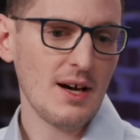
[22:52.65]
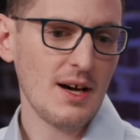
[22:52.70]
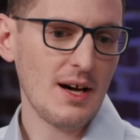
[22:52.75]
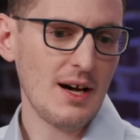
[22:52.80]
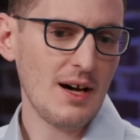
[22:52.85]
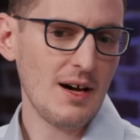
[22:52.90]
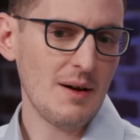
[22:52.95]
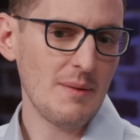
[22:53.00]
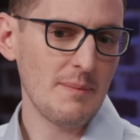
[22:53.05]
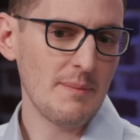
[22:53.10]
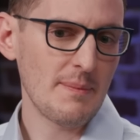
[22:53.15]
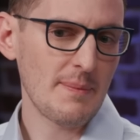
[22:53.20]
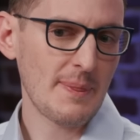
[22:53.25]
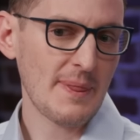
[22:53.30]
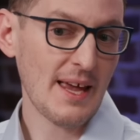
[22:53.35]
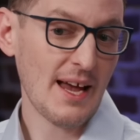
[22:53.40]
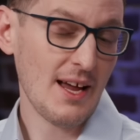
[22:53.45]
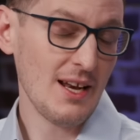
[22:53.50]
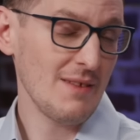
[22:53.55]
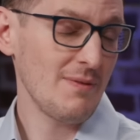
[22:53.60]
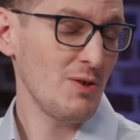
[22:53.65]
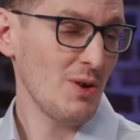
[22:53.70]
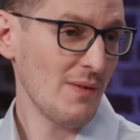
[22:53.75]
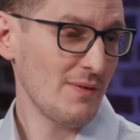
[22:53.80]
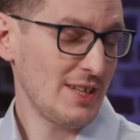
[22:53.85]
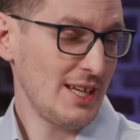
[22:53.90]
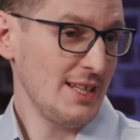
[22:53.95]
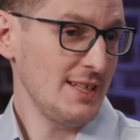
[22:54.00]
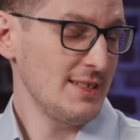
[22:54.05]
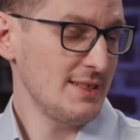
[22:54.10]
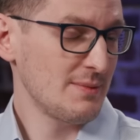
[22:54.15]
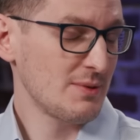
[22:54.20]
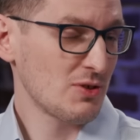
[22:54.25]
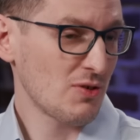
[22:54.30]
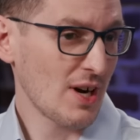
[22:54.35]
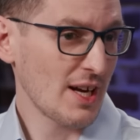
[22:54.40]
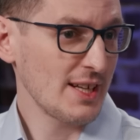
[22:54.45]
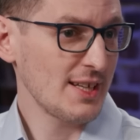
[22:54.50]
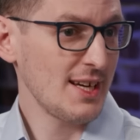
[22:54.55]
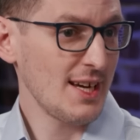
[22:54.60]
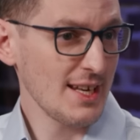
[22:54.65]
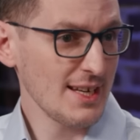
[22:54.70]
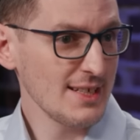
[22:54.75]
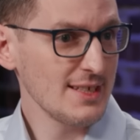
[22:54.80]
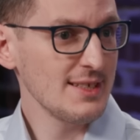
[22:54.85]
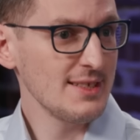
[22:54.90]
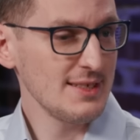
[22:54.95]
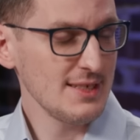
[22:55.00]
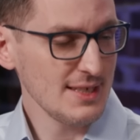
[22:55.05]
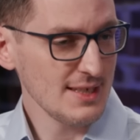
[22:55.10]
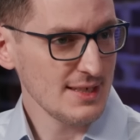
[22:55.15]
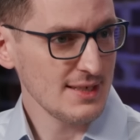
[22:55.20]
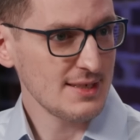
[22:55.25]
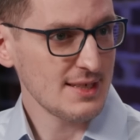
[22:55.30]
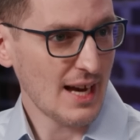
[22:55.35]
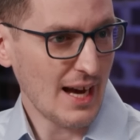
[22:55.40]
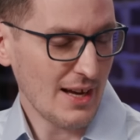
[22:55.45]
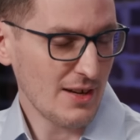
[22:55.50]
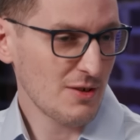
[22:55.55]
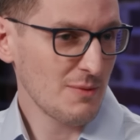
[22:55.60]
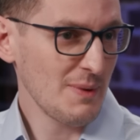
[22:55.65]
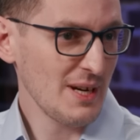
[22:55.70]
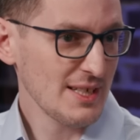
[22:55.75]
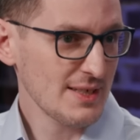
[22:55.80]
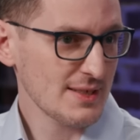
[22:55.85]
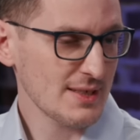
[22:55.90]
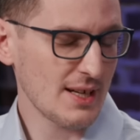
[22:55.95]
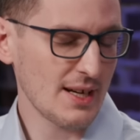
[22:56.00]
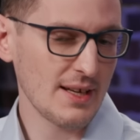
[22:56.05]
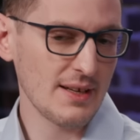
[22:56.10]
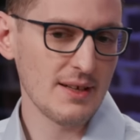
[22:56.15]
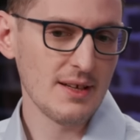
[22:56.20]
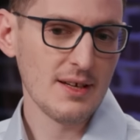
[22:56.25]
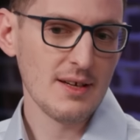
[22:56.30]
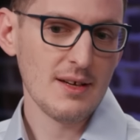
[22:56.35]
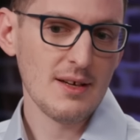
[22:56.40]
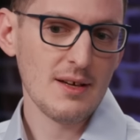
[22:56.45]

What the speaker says: And if you have chronic kidney disease at your baseline.